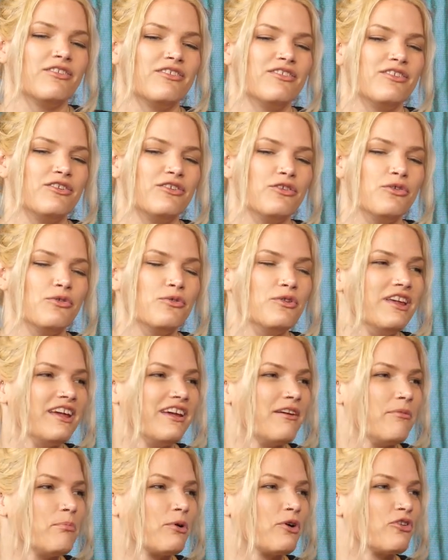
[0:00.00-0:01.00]

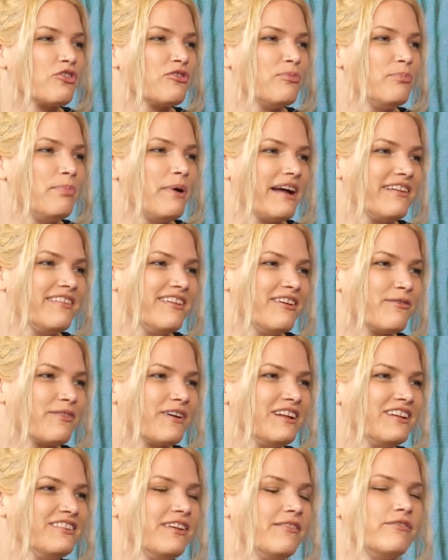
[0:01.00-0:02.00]
unique perspective
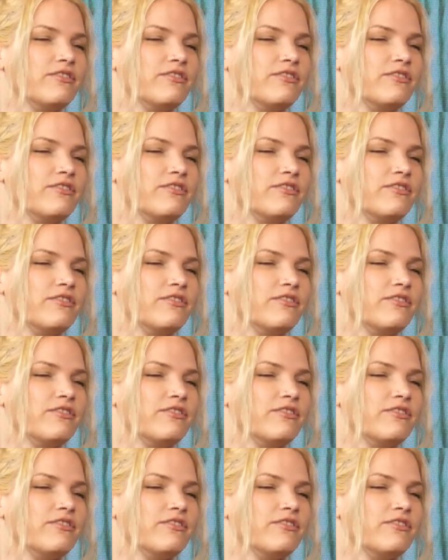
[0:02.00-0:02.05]
relative